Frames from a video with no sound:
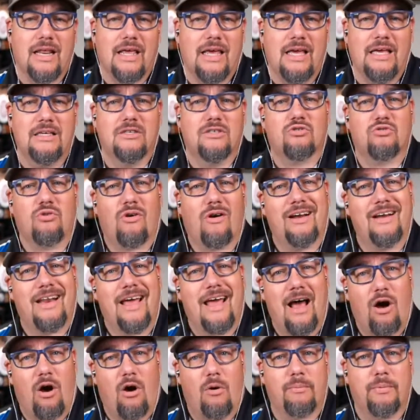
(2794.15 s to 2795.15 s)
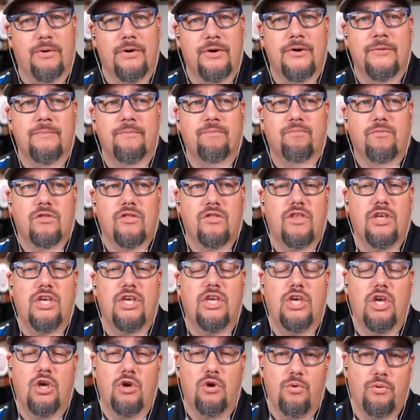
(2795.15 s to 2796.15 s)
He's trying to help the
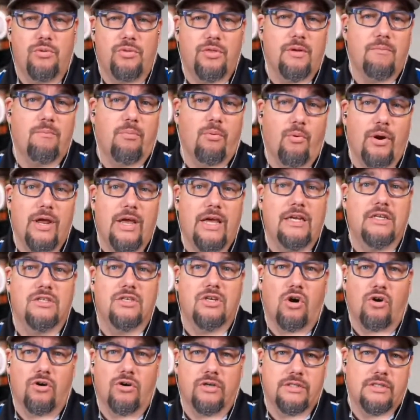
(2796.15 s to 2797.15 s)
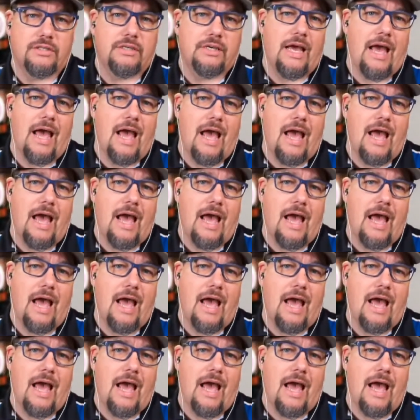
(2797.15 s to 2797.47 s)
youth and bring darts